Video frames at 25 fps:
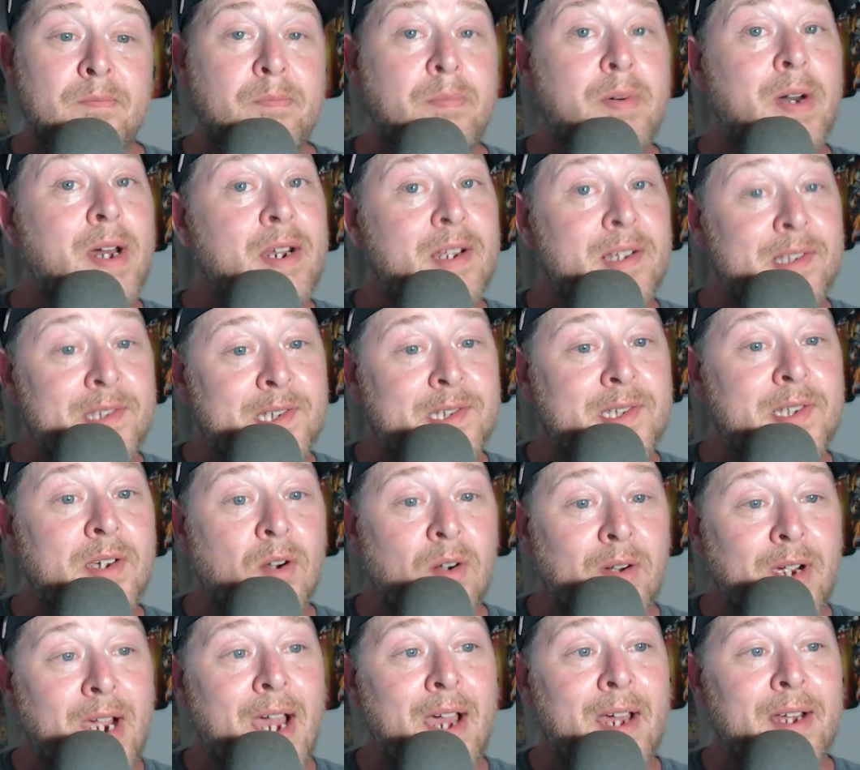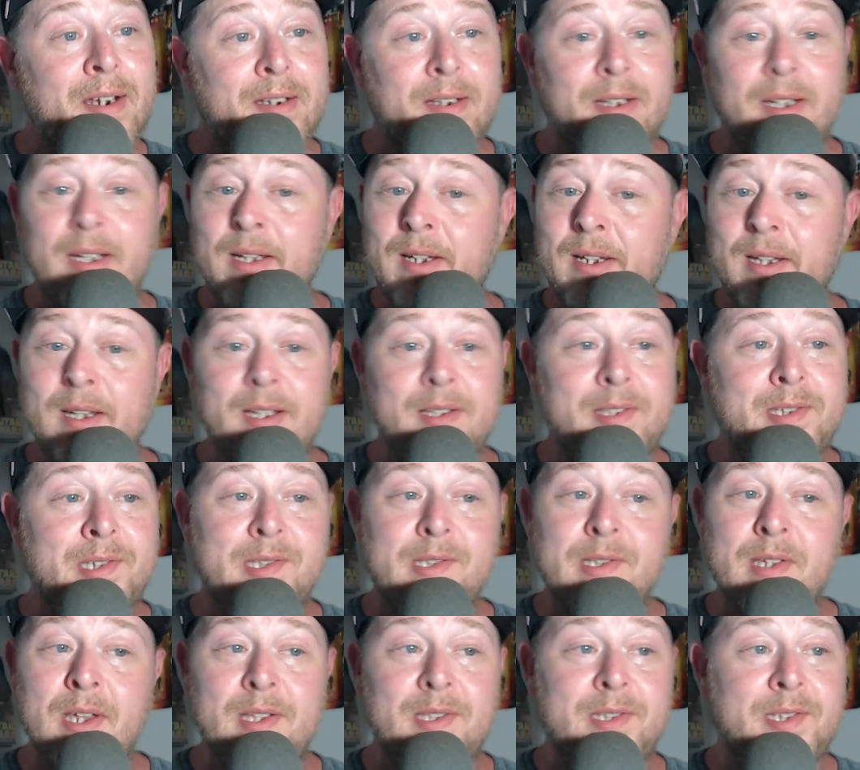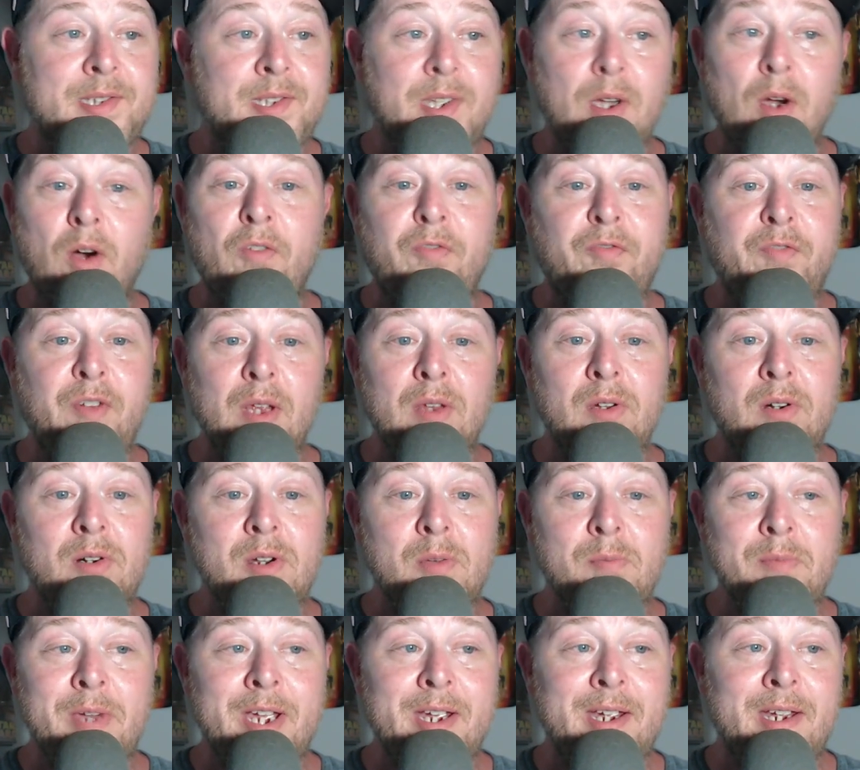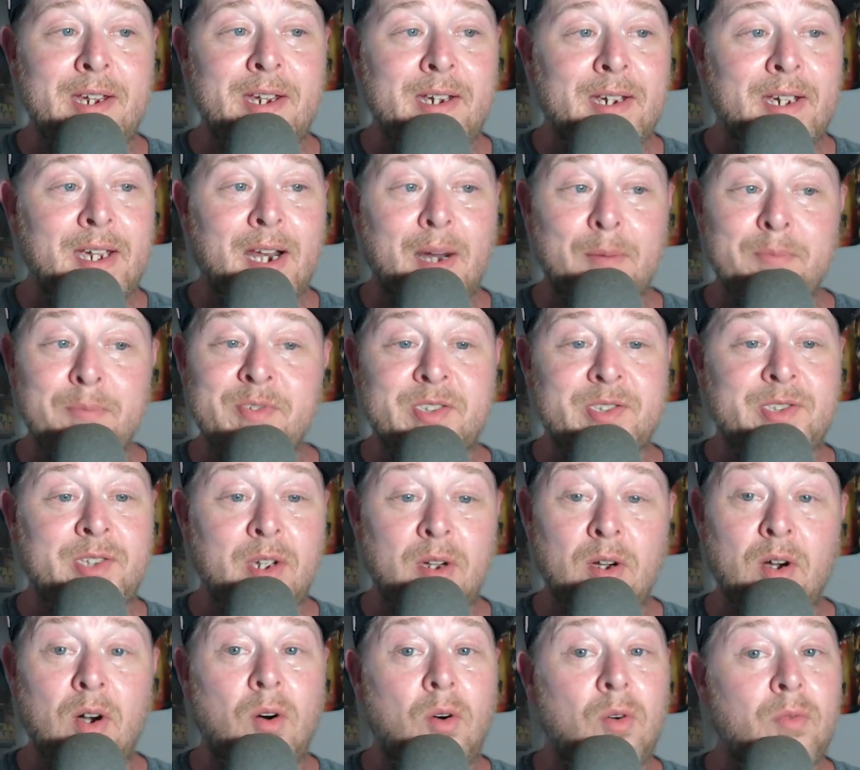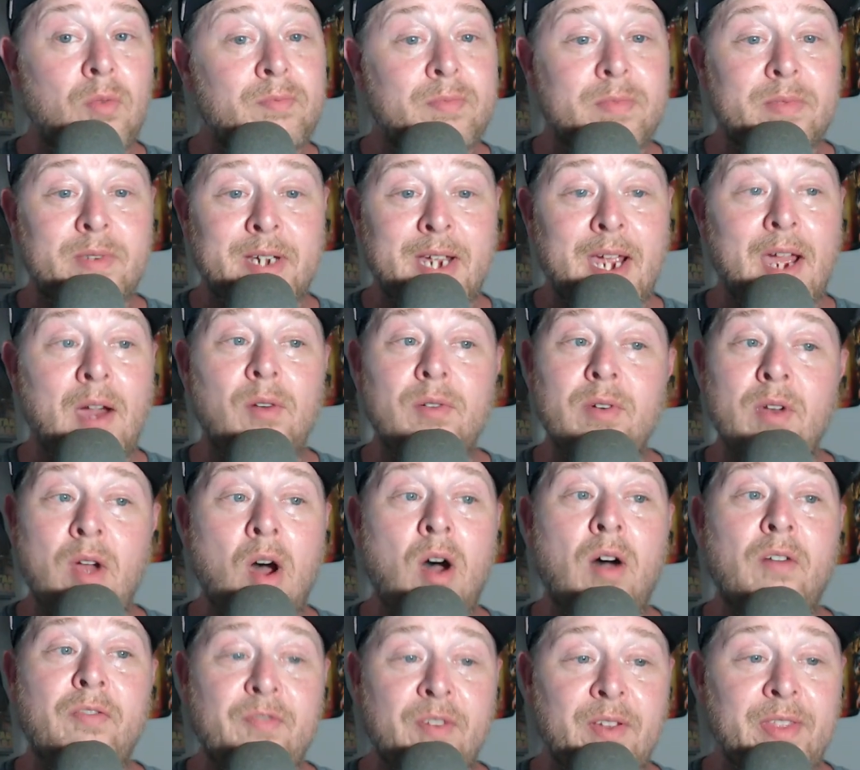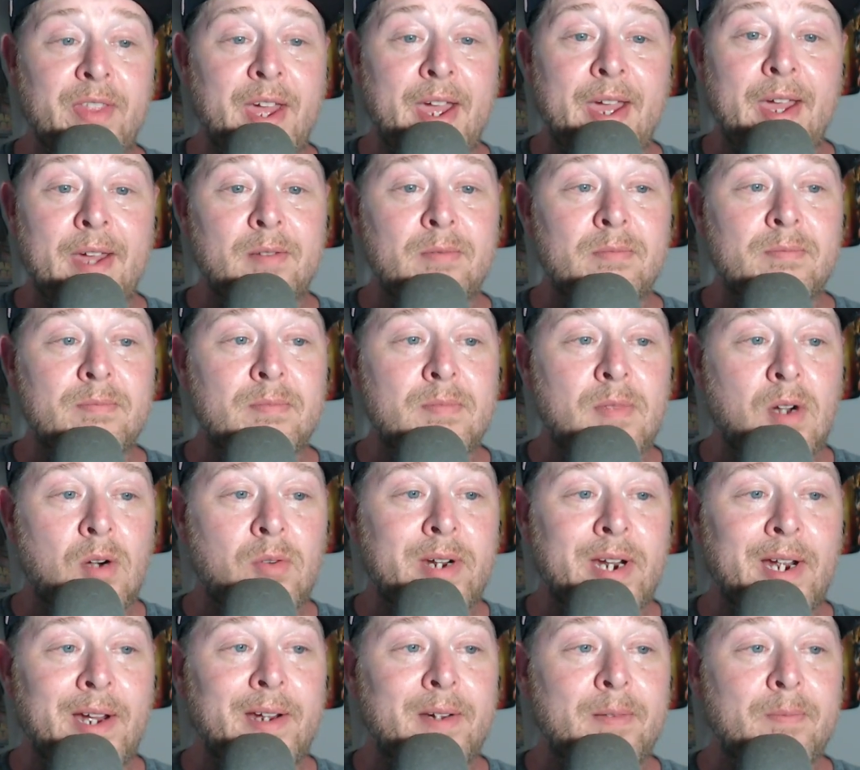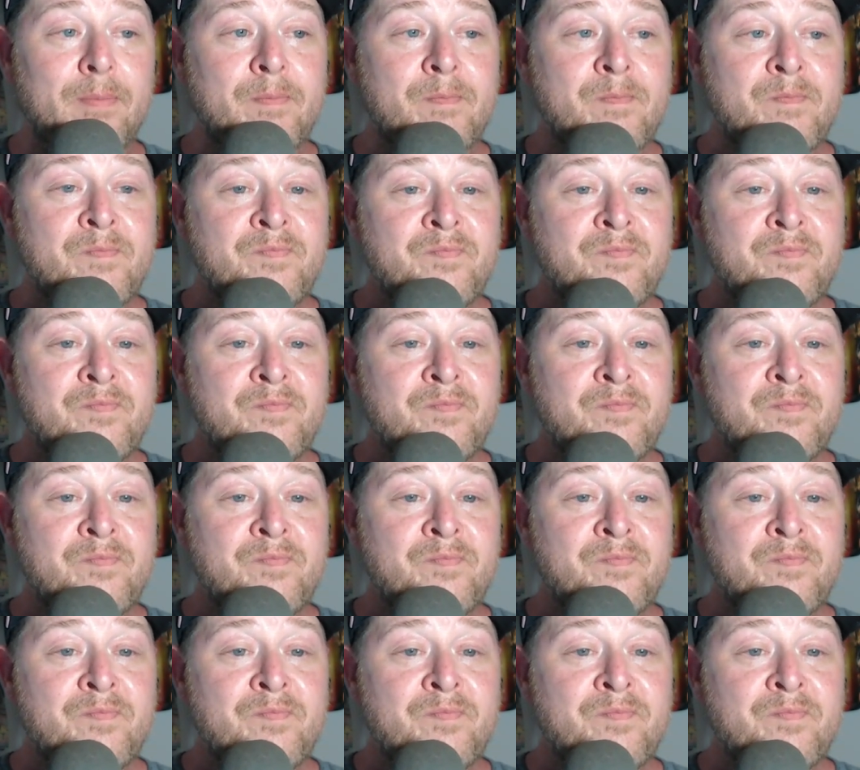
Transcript: But it's still filler to me, and I'm still counting off for that. Okay.